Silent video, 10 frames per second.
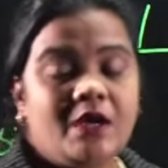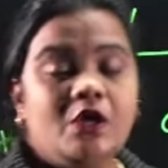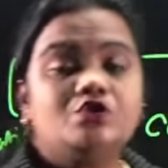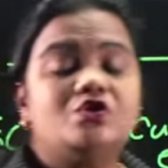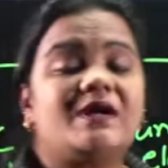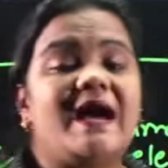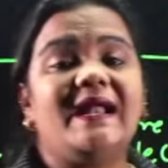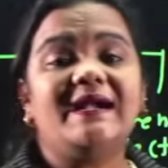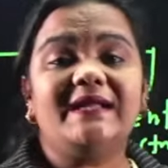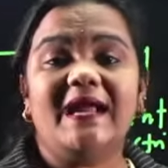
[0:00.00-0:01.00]
So
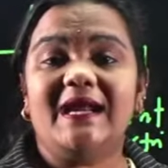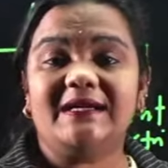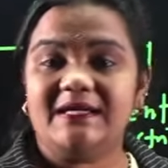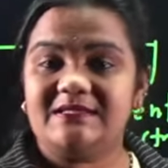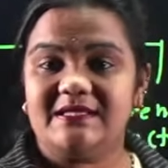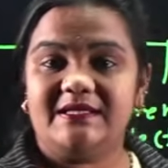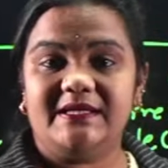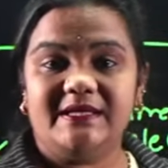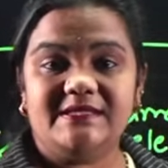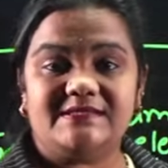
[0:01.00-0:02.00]
current
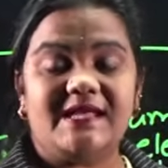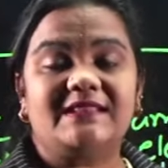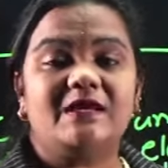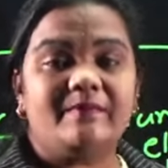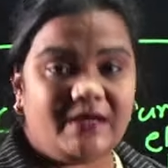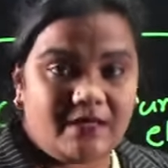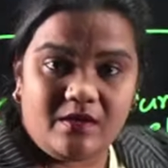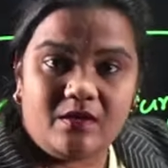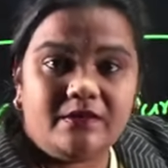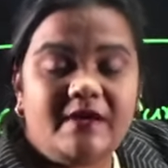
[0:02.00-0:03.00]
electricity is nothing but
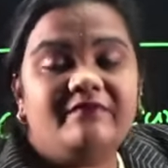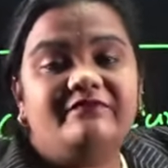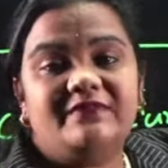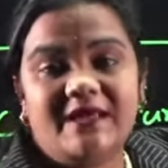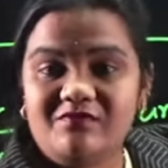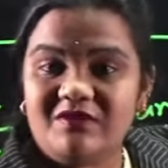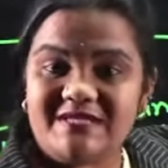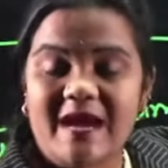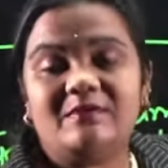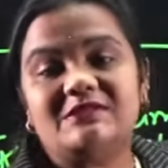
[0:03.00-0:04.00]
the thing which
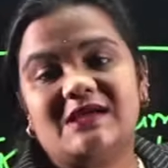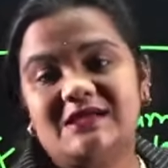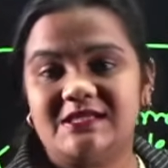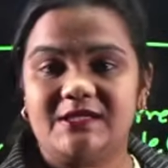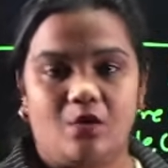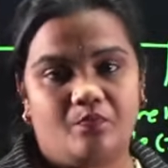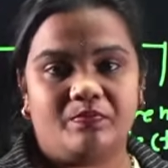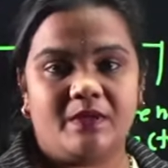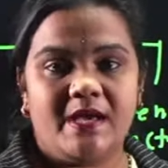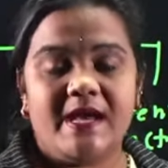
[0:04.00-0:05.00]
I am discussing now.
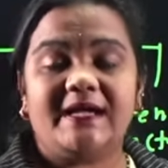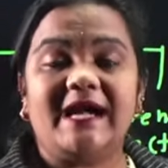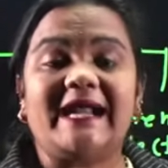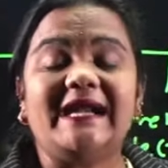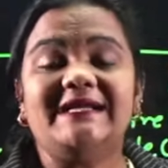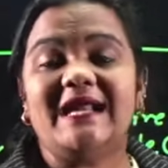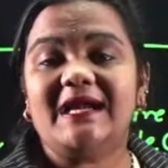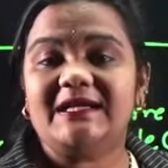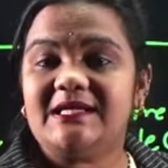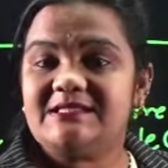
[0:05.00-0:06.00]
Current
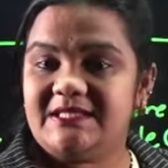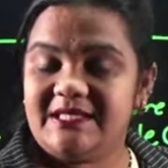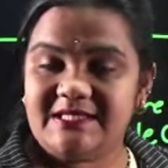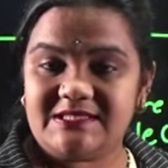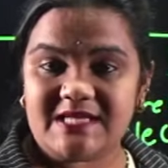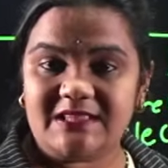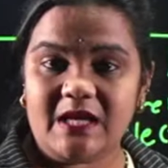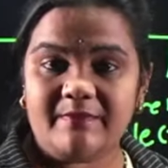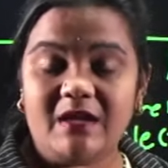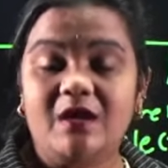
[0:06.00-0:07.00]
electricity is
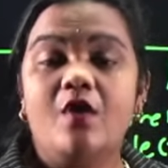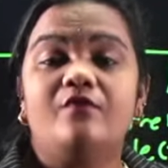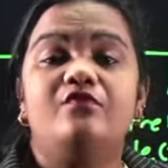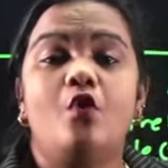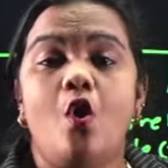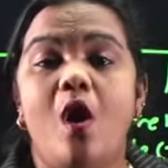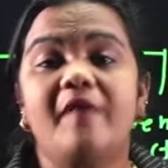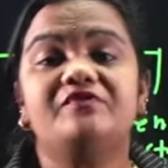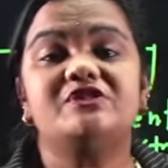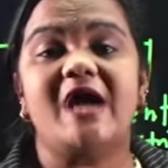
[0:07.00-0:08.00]
nothing but flow
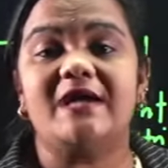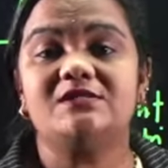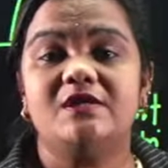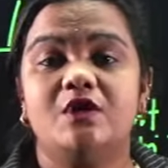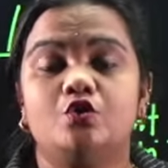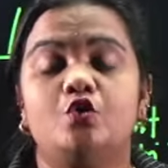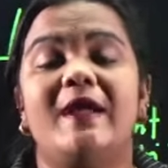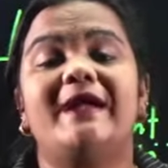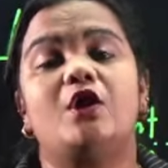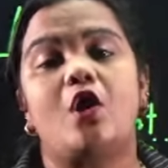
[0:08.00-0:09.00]
of charge through a
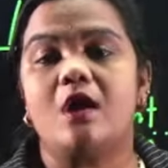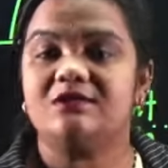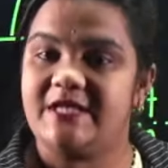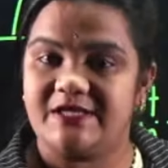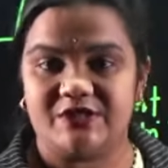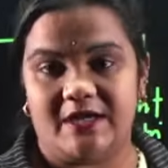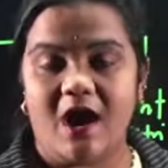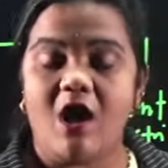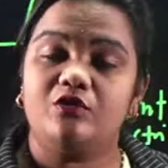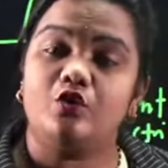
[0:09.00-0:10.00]
cross section
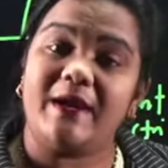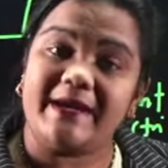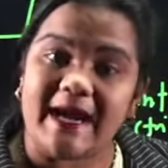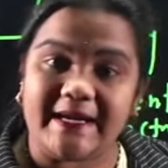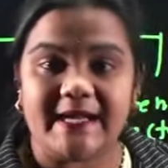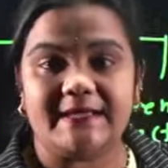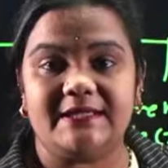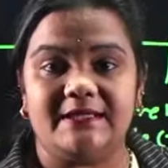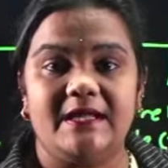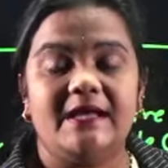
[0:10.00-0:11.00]
or through a
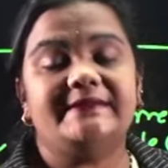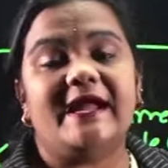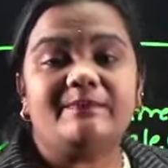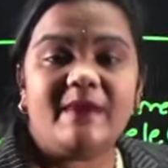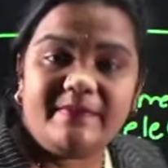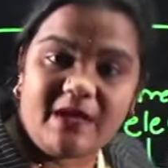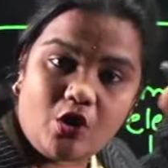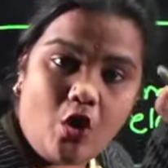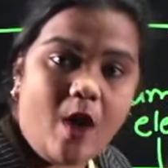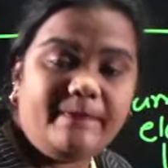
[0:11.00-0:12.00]
conductor, that may be a
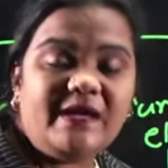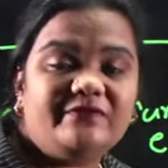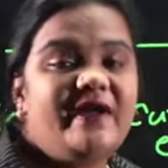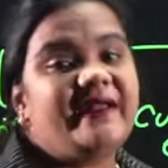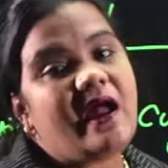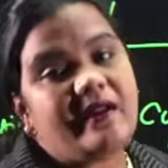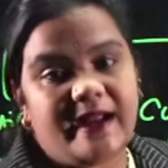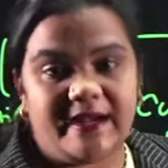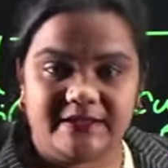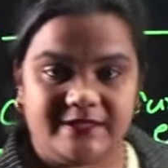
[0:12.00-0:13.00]
copper wire or
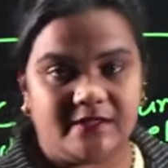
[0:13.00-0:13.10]
anything.